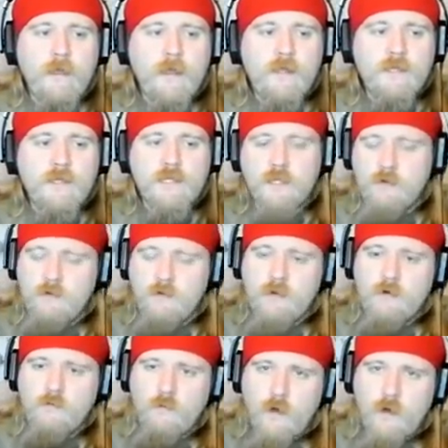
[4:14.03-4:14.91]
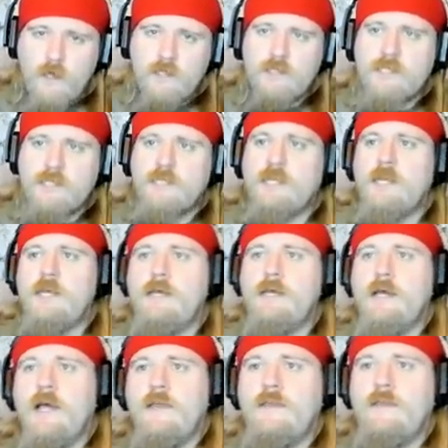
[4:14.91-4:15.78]
And so there was,
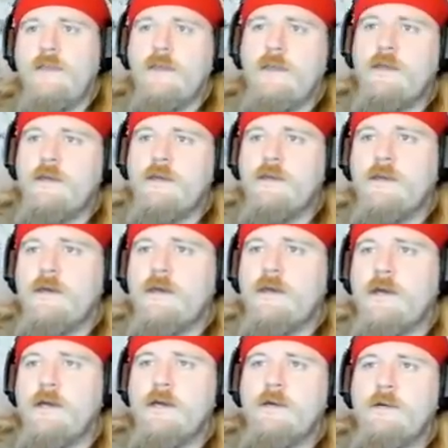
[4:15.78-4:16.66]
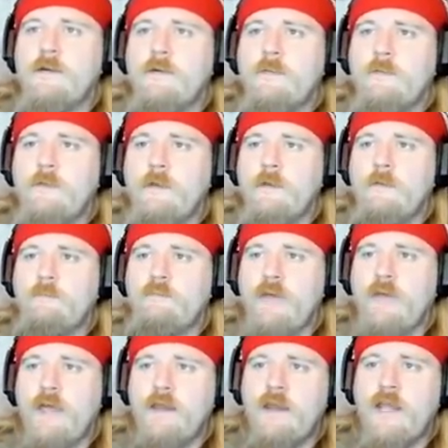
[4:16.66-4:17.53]
I think,
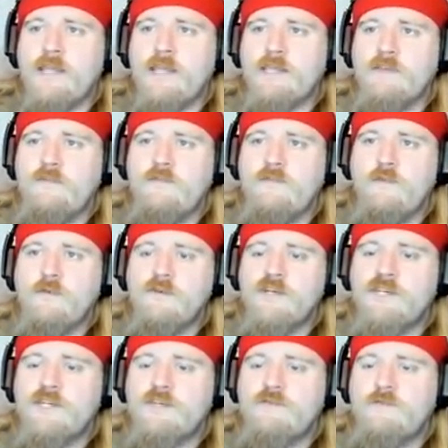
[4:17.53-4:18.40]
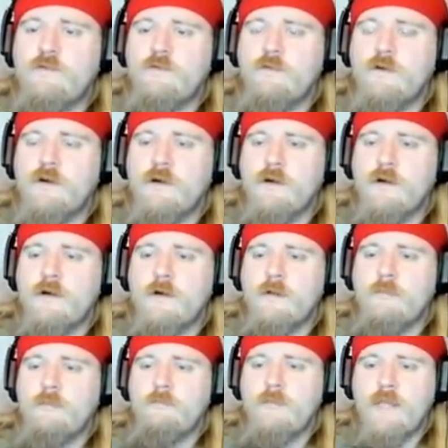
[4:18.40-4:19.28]
Ben as a force
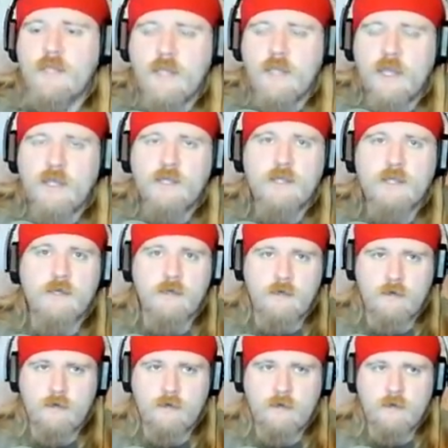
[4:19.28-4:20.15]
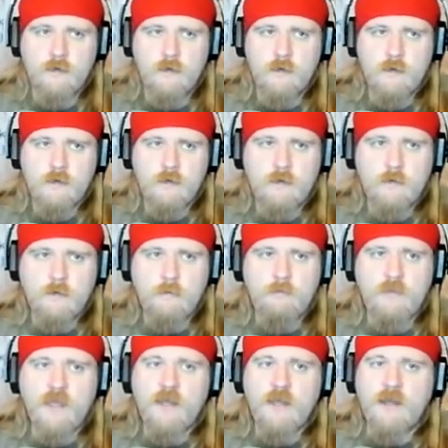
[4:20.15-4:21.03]
for mediation,
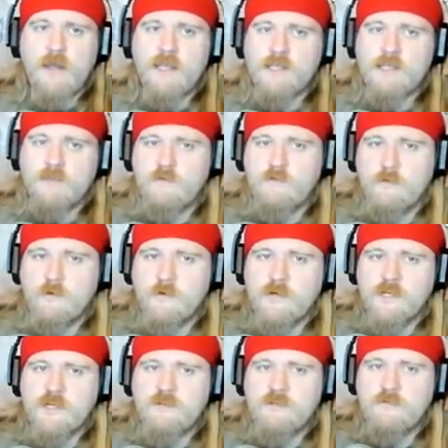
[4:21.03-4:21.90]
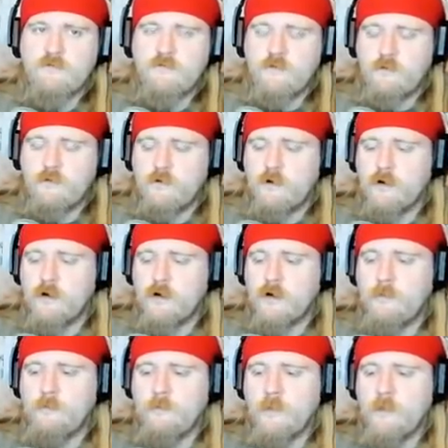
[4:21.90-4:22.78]
Ben as a force
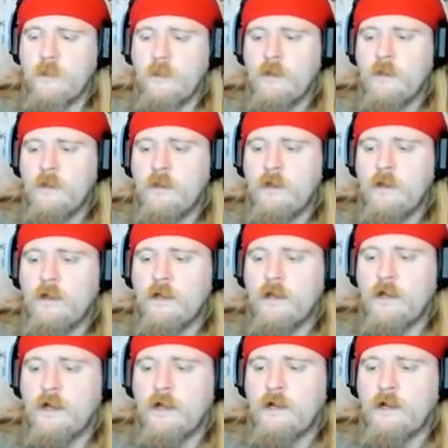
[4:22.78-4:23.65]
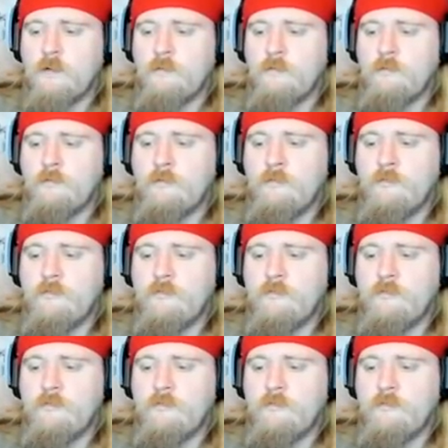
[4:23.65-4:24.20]
for trying